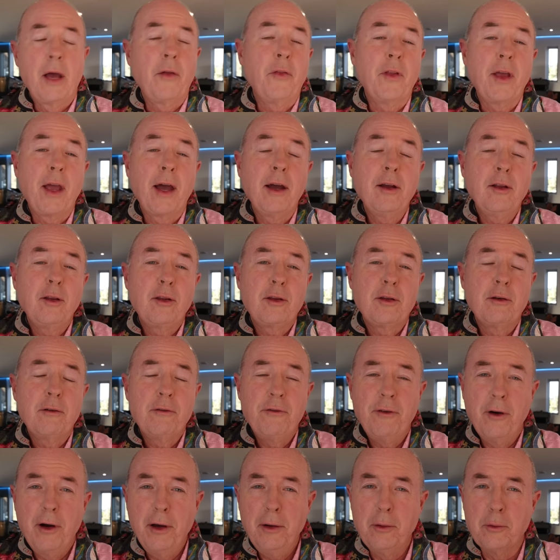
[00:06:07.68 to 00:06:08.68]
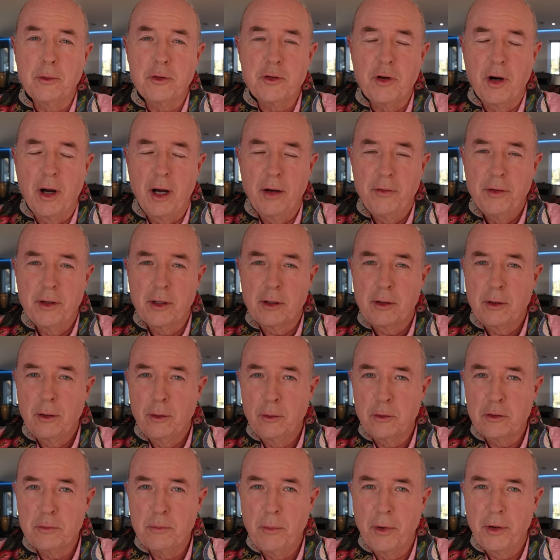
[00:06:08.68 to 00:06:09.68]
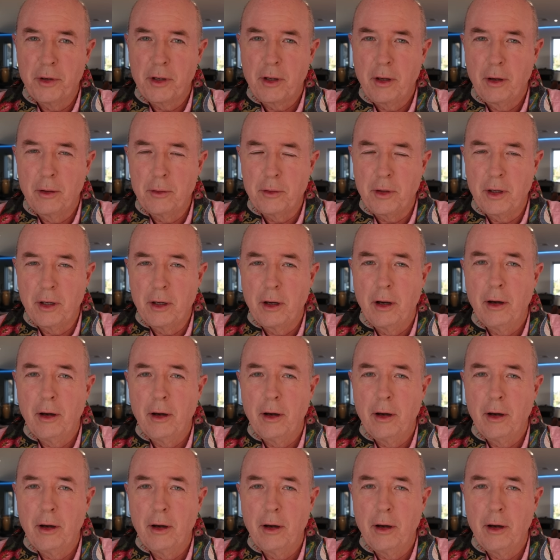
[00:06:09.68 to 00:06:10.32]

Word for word: And the eighth and final driver that calls Monaco their